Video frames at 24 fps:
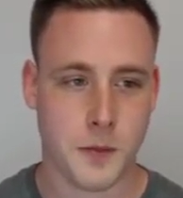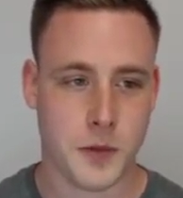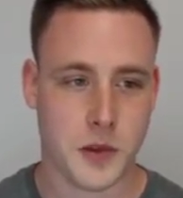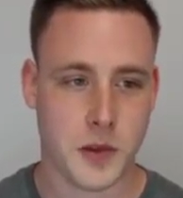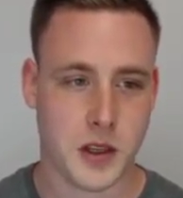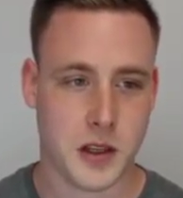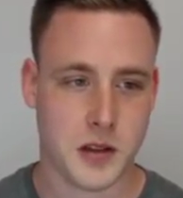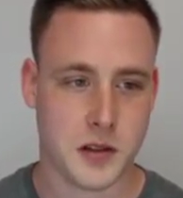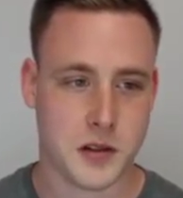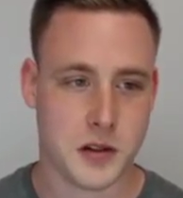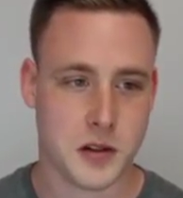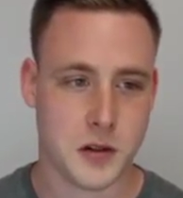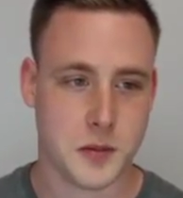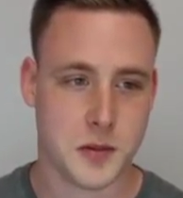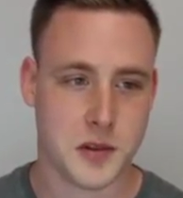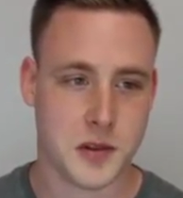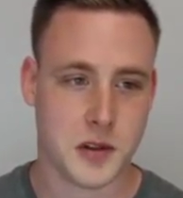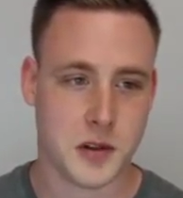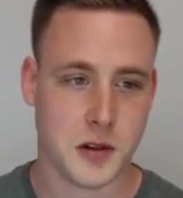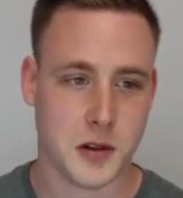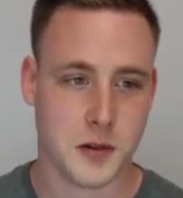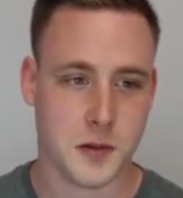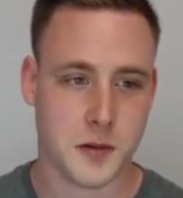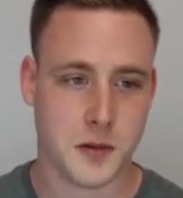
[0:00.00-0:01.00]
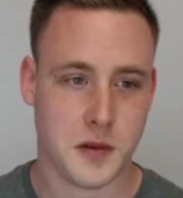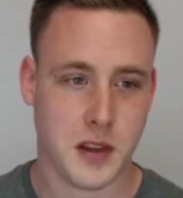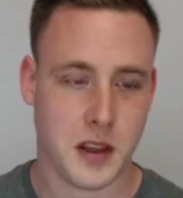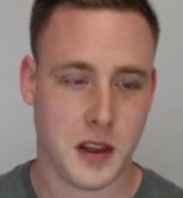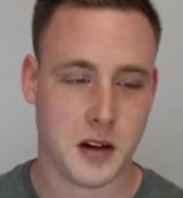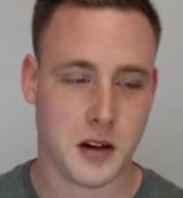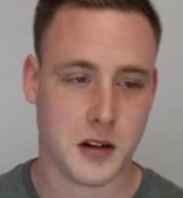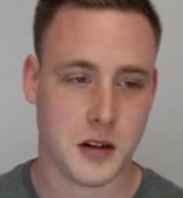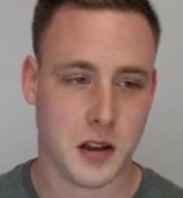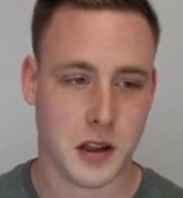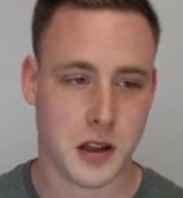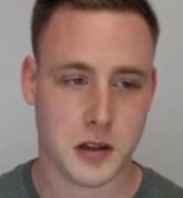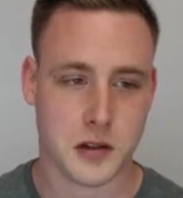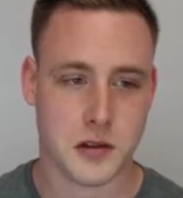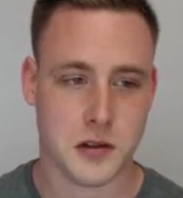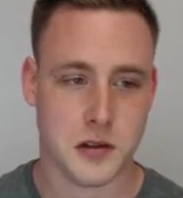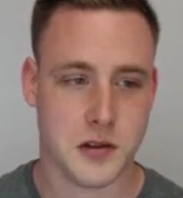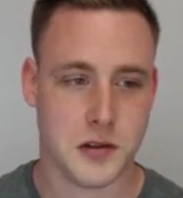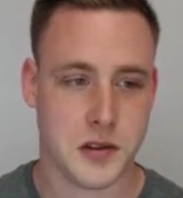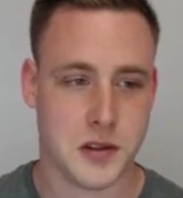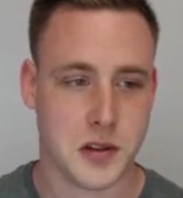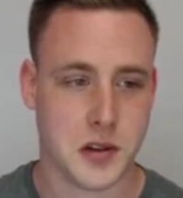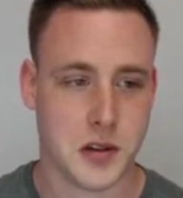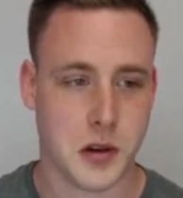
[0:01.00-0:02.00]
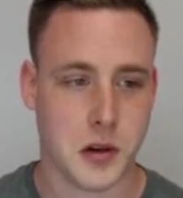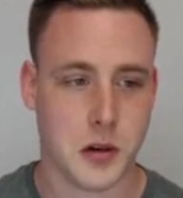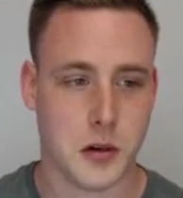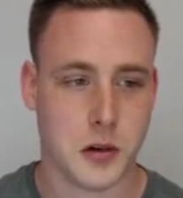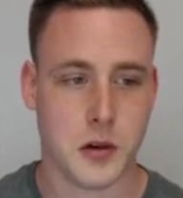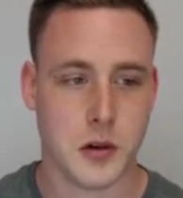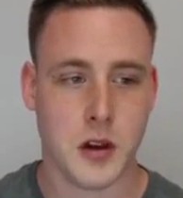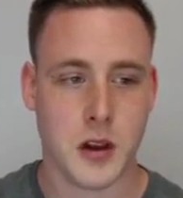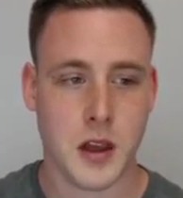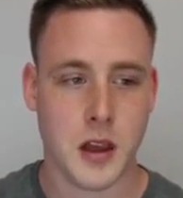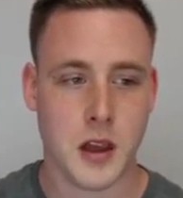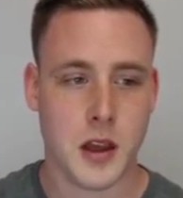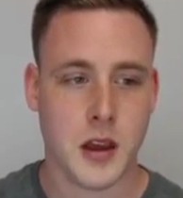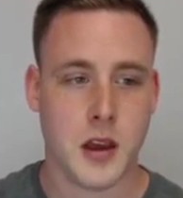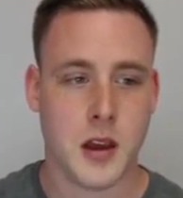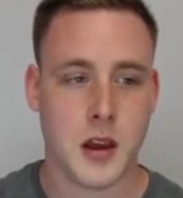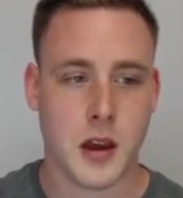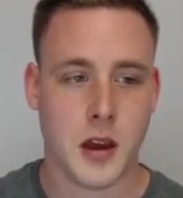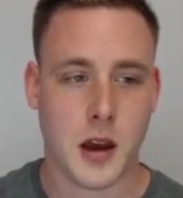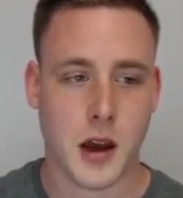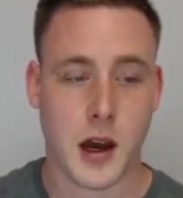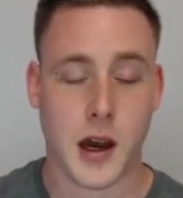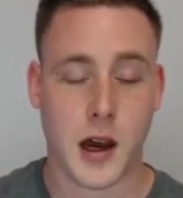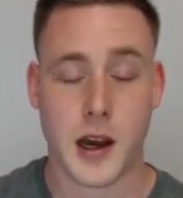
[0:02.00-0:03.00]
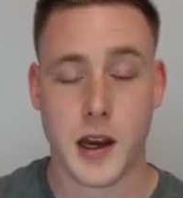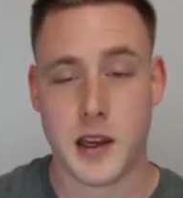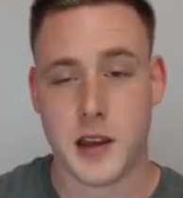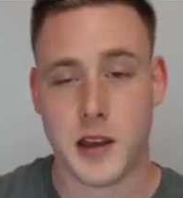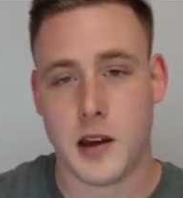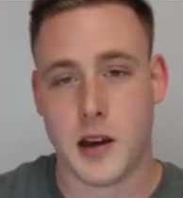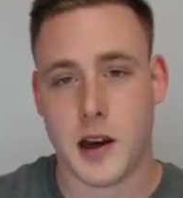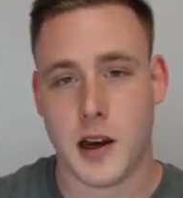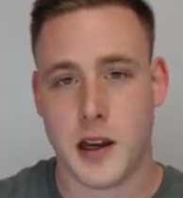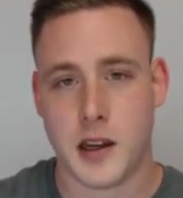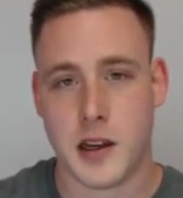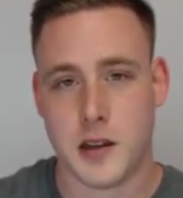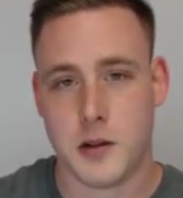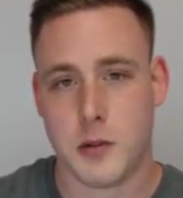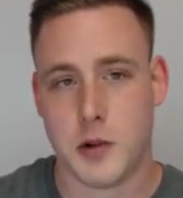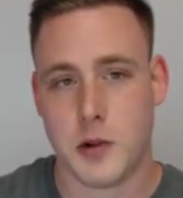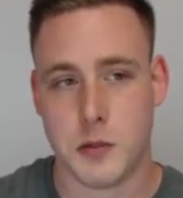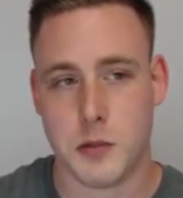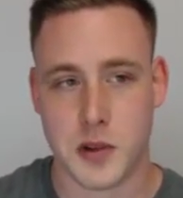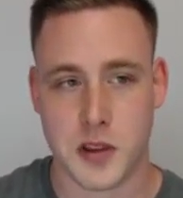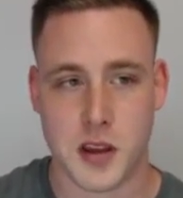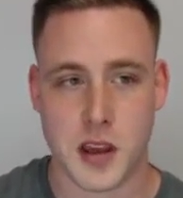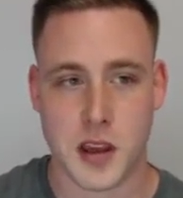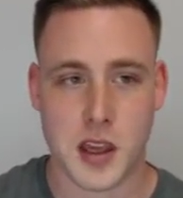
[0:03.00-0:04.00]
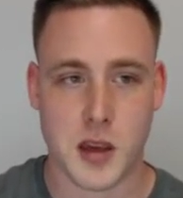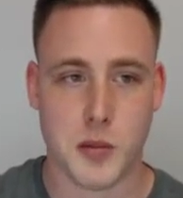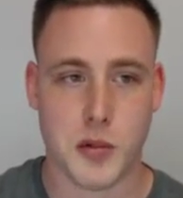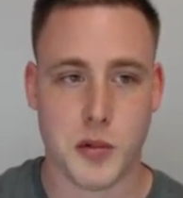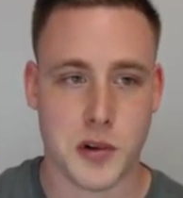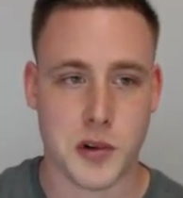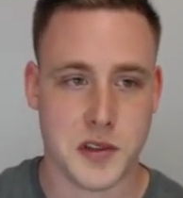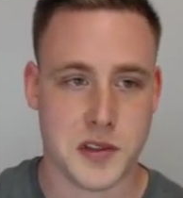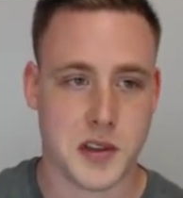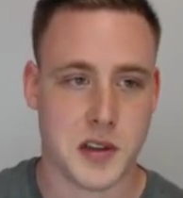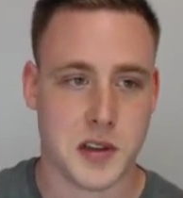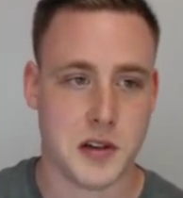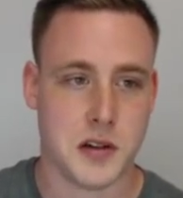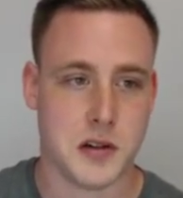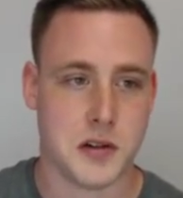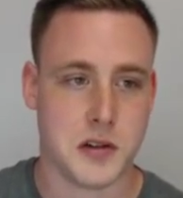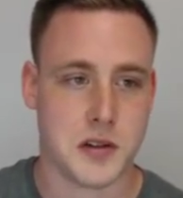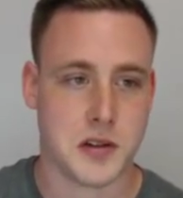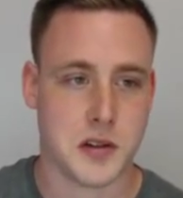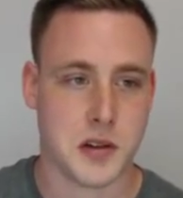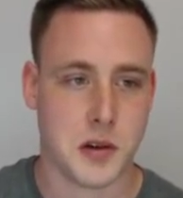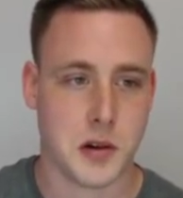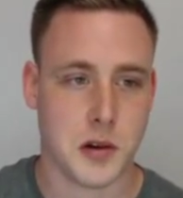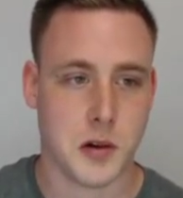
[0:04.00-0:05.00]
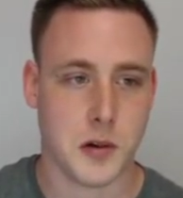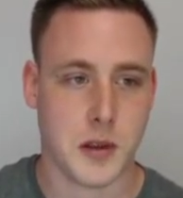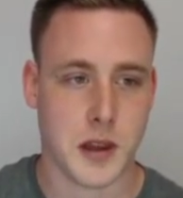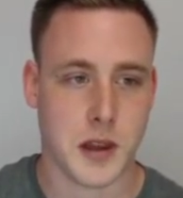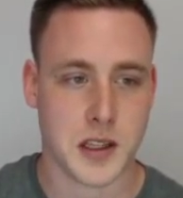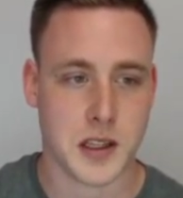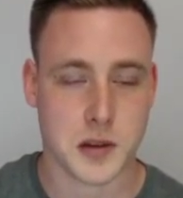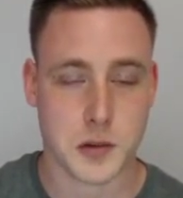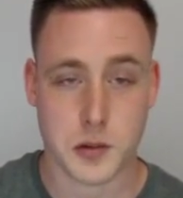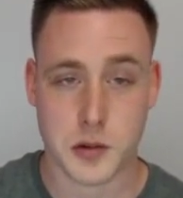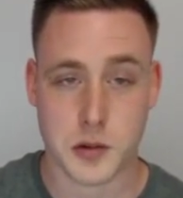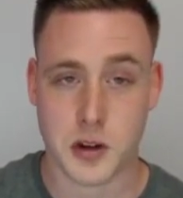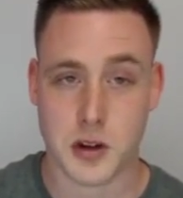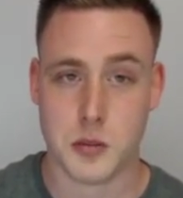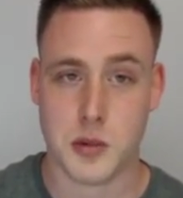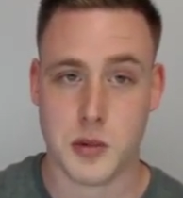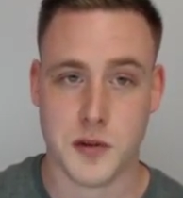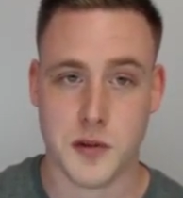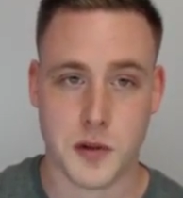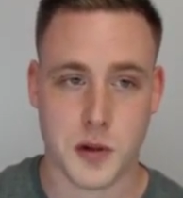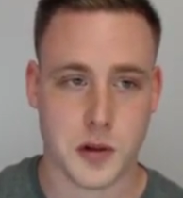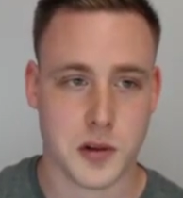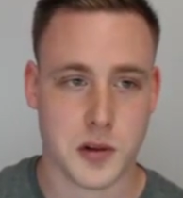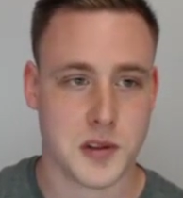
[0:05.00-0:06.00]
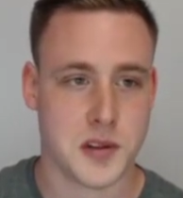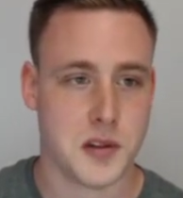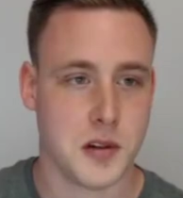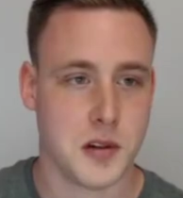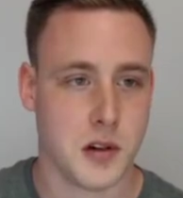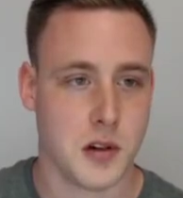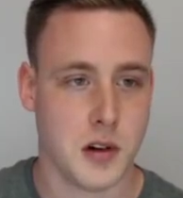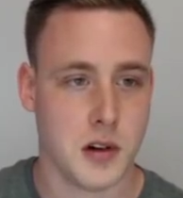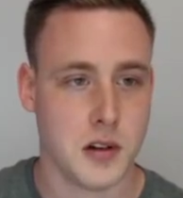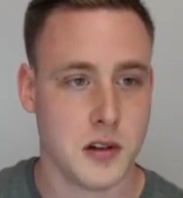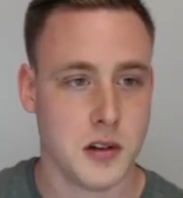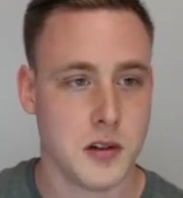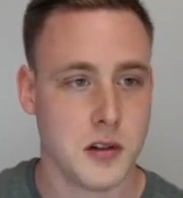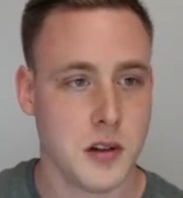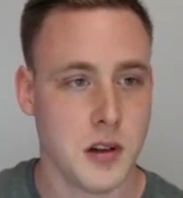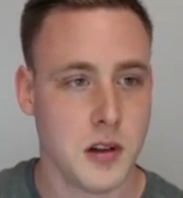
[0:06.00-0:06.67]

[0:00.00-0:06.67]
in terms of data collection. So I, I went with key points here. So that's what we're going to be focusing on.